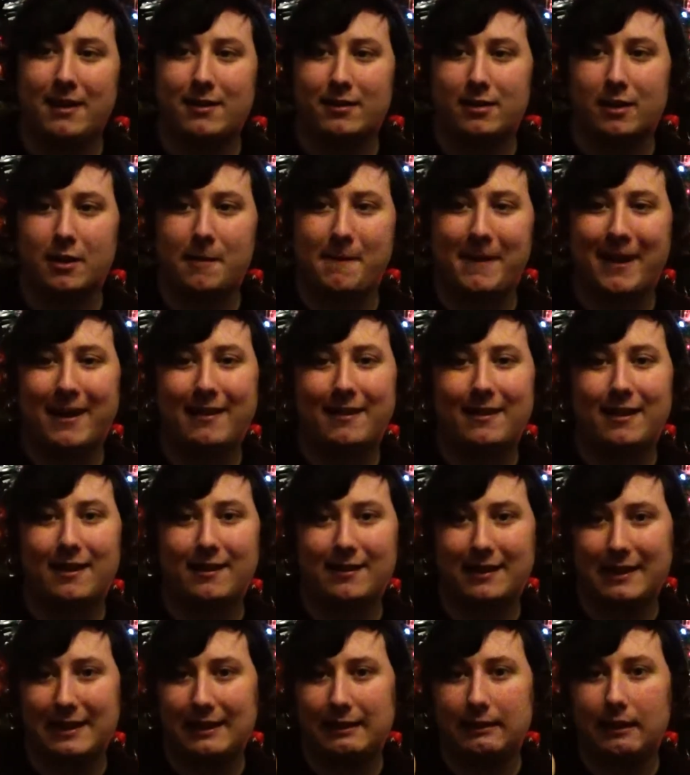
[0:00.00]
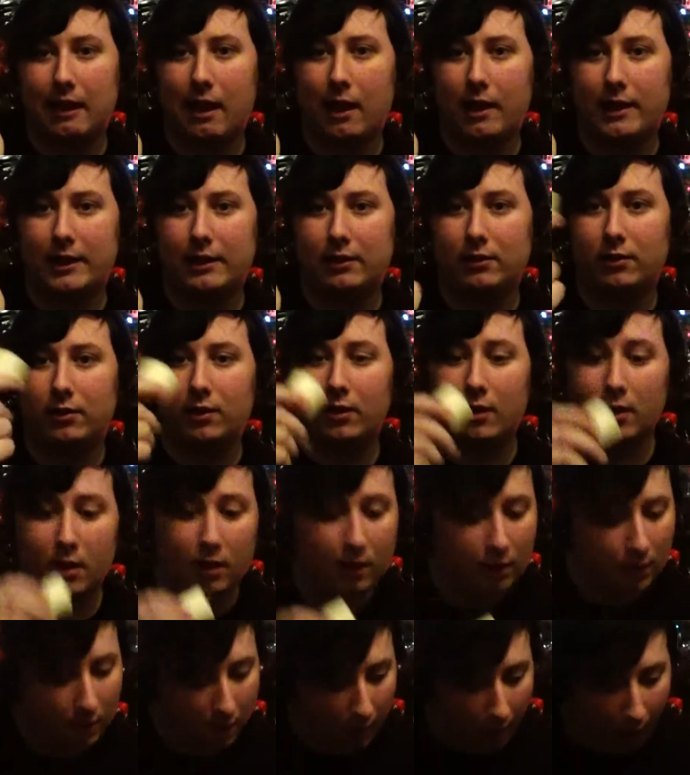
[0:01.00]
So they're bigger than a tea light,
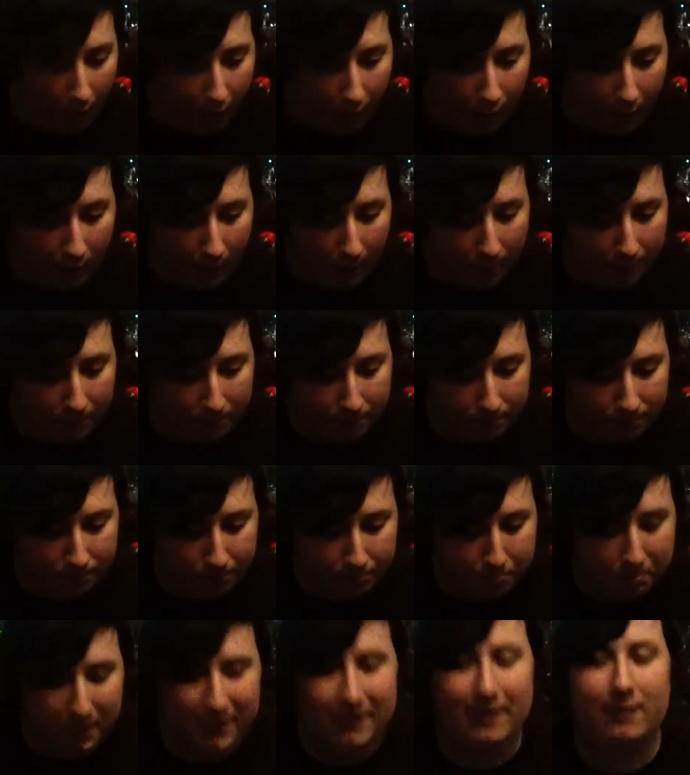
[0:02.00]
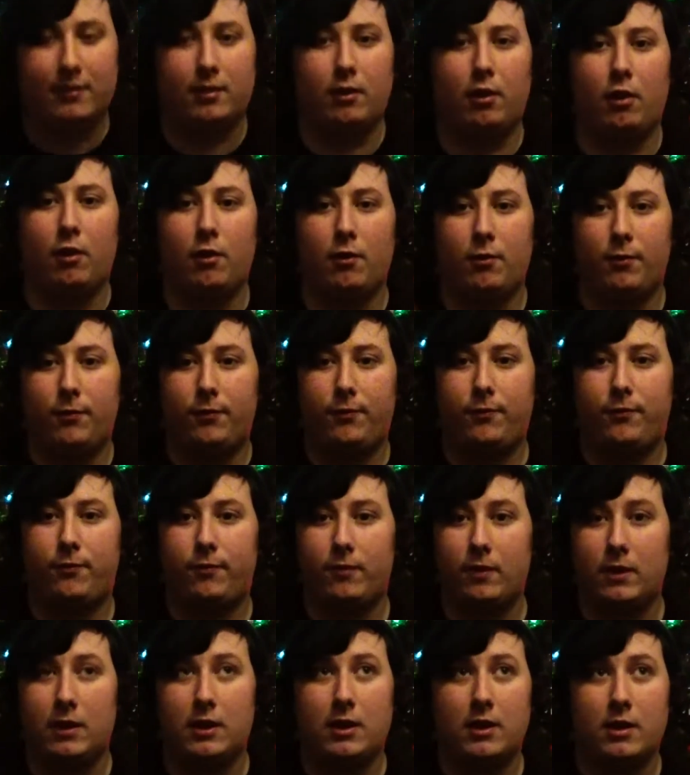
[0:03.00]
but they're sort of
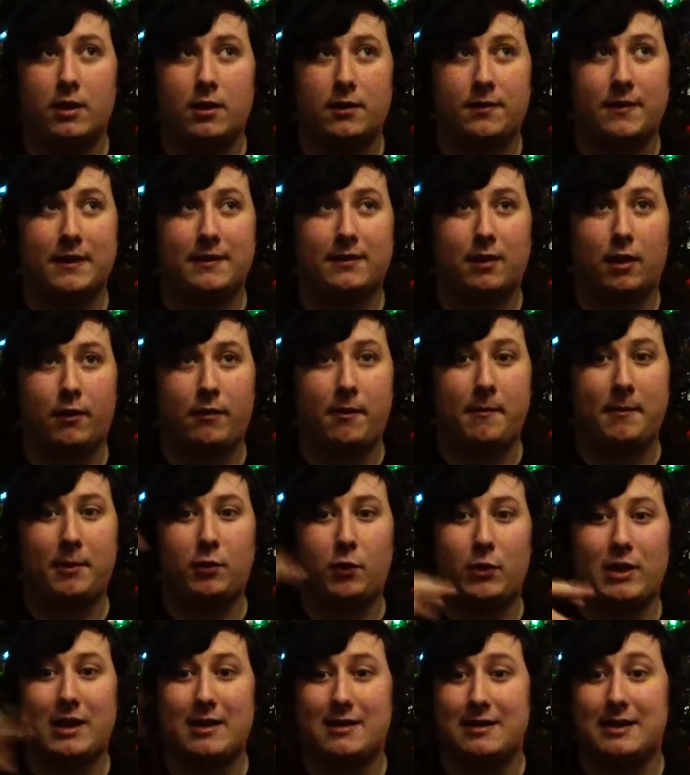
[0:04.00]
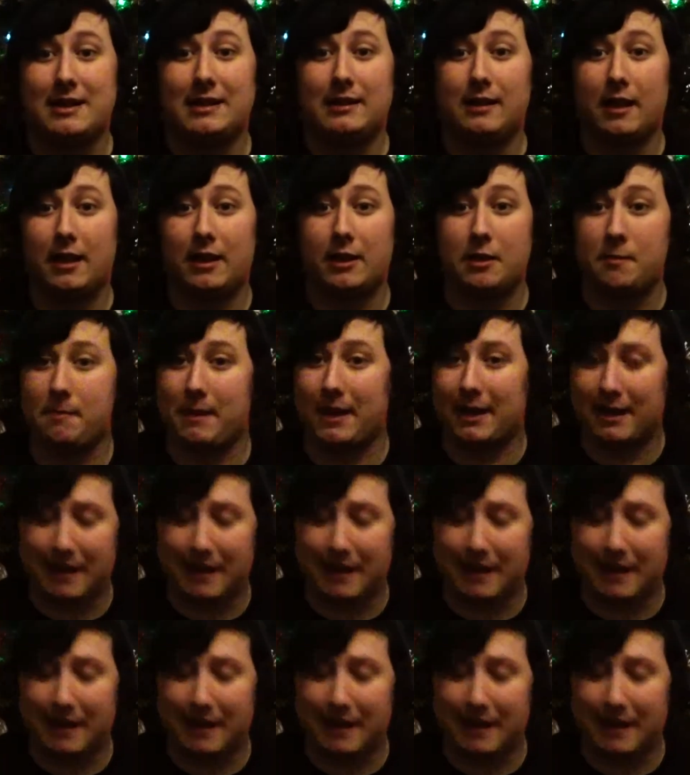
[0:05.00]
in between a tea light and a big